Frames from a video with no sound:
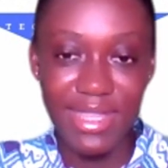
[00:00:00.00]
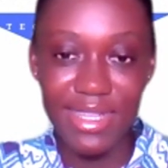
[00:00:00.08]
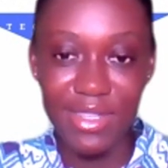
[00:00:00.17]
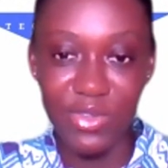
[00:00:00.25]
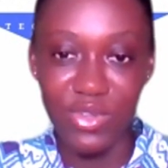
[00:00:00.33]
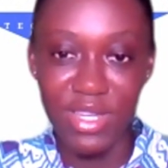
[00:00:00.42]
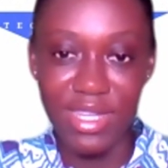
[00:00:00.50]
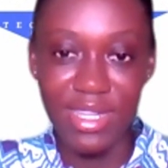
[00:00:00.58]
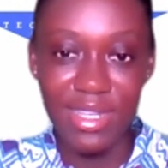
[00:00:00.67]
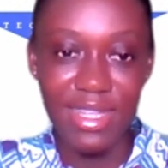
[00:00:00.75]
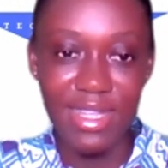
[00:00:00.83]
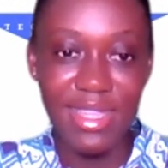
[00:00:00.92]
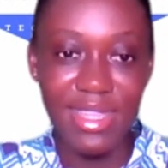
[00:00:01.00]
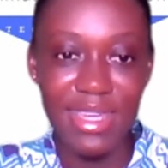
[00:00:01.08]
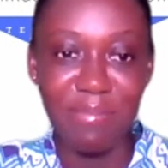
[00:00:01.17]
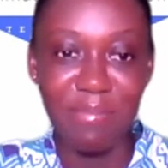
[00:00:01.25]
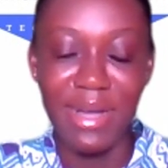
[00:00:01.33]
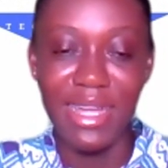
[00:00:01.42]
thing you need, let's
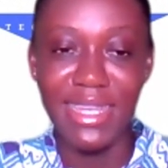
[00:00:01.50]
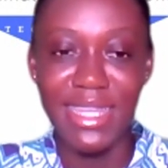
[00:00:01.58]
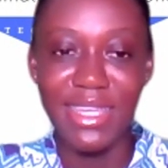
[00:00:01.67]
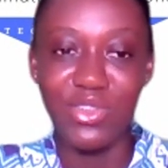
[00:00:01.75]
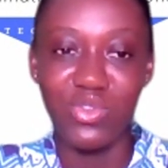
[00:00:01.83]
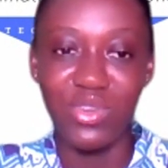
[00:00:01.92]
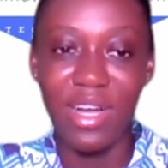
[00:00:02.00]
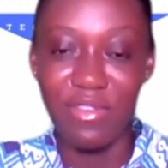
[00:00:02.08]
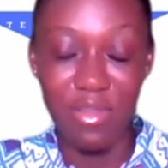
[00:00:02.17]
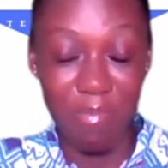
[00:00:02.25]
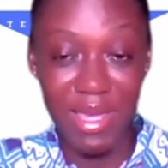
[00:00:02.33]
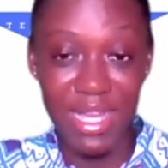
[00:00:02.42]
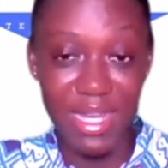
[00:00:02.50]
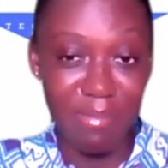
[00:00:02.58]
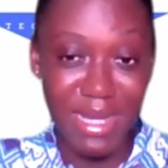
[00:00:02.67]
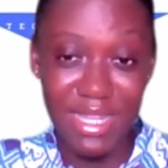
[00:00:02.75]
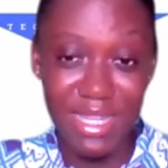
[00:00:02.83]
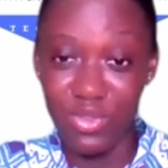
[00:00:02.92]
say money? Do you have to pay any
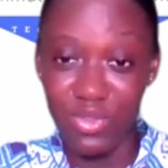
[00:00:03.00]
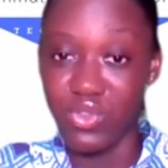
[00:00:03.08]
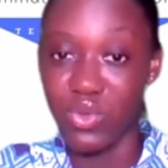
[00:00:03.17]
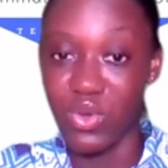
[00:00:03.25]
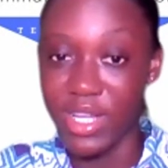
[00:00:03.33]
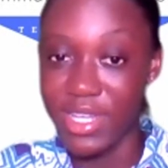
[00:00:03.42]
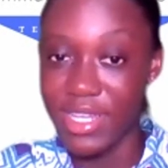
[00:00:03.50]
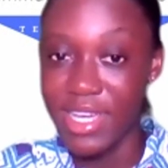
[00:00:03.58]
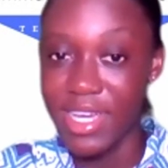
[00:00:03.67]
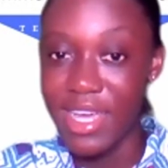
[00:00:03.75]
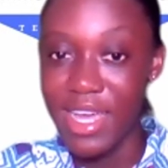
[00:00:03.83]
money to join?